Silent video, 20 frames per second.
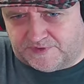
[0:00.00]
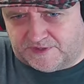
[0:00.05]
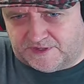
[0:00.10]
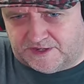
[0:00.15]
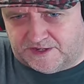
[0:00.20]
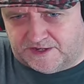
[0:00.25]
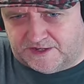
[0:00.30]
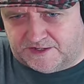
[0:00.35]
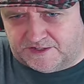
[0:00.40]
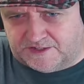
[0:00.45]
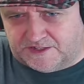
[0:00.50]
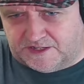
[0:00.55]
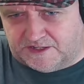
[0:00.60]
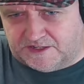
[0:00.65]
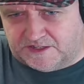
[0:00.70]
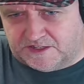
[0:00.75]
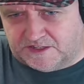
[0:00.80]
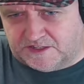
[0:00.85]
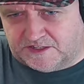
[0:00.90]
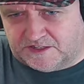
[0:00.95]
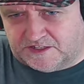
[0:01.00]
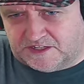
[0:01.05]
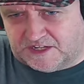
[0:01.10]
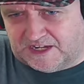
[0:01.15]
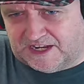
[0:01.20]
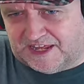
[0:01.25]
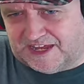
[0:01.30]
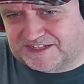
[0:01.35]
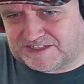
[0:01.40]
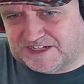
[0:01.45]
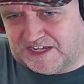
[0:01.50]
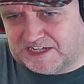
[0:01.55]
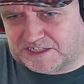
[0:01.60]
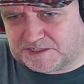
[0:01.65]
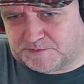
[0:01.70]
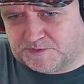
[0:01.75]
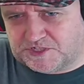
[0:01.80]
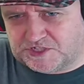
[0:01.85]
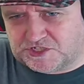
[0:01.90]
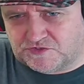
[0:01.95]
And here you can collect
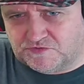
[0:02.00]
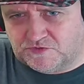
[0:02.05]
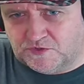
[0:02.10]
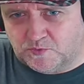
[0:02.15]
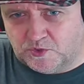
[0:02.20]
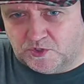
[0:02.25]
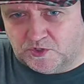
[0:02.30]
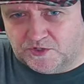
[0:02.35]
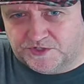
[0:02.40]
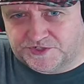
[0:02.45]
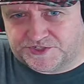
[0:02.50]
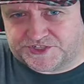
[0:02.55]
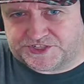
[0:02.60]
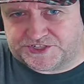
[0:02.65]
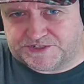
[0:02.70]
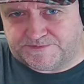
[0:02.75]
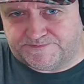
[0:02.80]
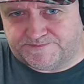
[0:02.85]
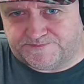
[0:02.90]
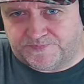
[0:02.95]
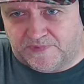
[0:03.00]
expedition rewards.